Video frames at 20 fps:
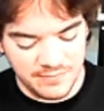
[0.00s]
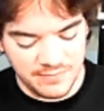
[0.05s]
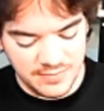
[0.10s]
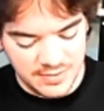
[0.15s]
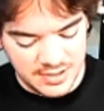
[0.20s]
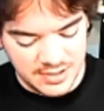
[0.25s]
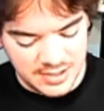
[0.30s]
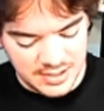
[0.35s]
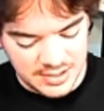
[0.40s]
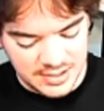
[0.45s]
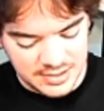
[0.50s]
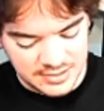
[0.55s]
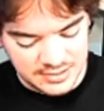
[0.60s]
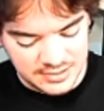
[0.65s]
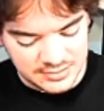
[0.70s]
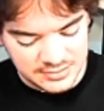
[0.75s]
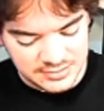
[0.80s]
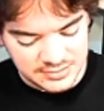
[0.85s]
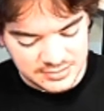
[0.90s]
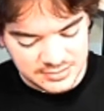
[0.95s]

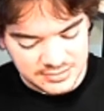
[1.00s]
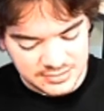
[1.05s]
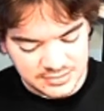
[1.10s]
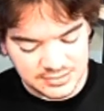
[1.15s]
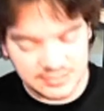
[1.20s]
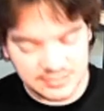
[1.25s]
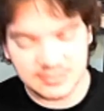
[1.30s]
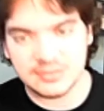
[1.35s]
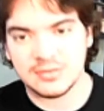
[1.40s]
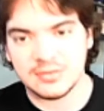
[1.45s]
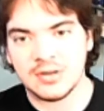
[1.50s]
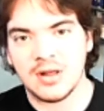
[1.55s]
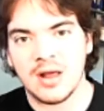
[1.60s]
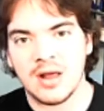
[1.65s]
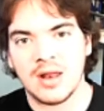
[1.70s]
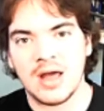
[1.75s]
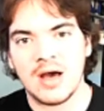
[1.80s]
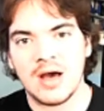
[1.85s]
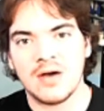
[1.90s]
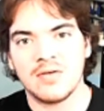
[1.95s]

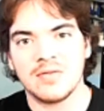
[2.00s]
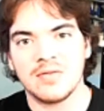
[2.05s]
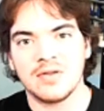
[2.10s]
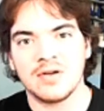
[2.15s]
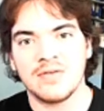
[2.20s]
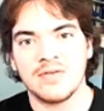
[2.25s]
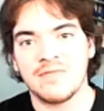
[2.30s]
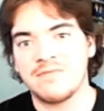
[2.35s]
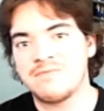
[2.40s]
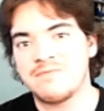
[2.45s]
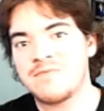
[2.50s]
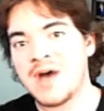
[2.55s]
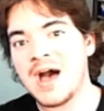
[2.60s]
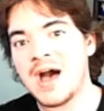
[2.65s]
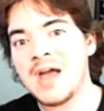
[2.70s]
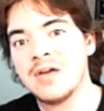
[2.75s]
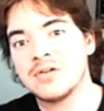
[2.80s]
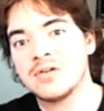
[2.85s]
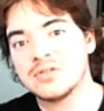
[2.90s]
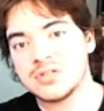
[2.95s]
allow their
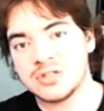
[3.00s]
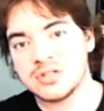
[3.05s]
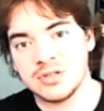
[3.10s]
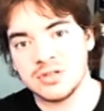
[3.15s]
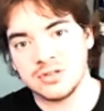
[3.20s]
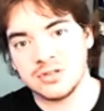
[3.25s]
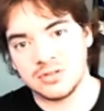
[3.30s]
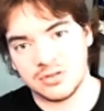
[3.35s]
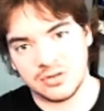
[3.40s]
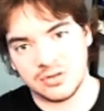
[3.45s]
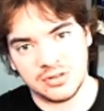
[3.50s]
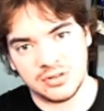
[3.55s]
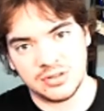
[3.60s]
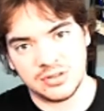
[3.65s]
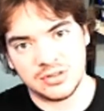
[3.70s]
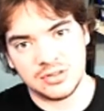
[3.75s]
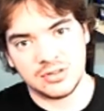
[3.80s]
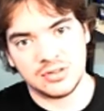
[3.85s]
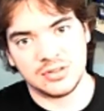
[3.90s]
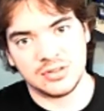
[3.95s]
Fios
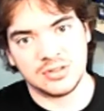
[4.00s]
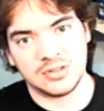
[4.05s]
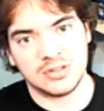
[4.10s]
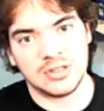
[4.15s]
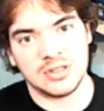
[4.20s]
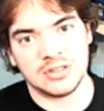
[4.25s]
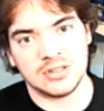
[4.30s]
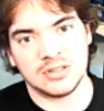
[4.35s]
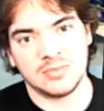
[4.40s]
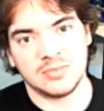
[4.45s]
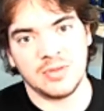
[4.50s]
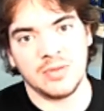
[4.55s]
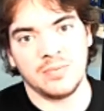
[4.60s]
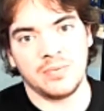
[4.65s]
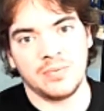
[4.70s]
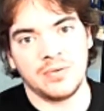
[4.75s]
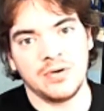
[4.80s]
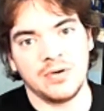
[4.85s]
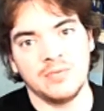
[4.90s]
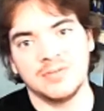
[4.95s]
users to see some
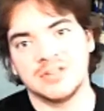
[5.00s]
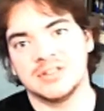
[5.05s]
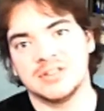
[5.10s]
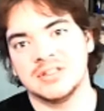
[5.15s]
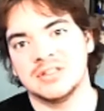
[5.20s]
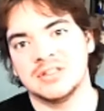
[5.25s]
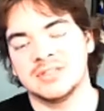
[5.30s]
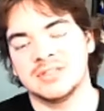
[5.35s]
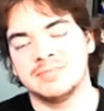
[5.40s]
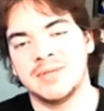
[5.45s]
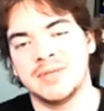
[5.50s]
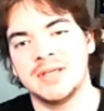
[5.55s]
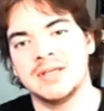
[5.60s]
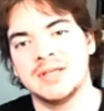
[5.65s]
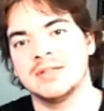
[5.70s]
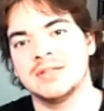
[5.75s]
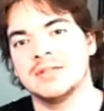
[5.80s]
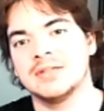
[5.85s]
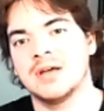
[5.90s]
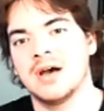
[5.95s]
improvement in the
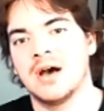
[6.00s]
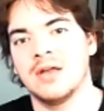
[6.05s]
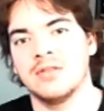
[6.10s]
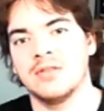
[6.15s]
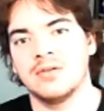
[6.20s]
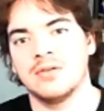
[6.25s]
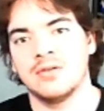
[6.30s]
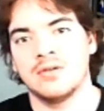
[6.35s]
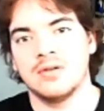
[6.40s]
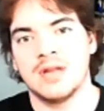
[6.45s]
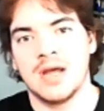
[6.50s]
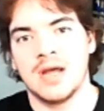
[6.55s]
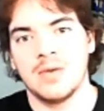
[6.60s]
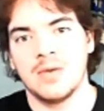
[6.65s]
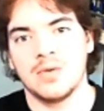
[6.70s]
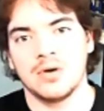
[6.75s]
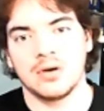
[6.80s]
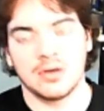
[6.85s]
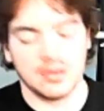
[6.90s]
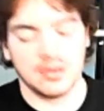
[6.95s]
speed on their
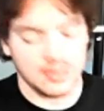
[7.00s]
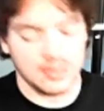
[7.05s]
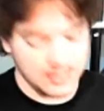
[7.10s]
network.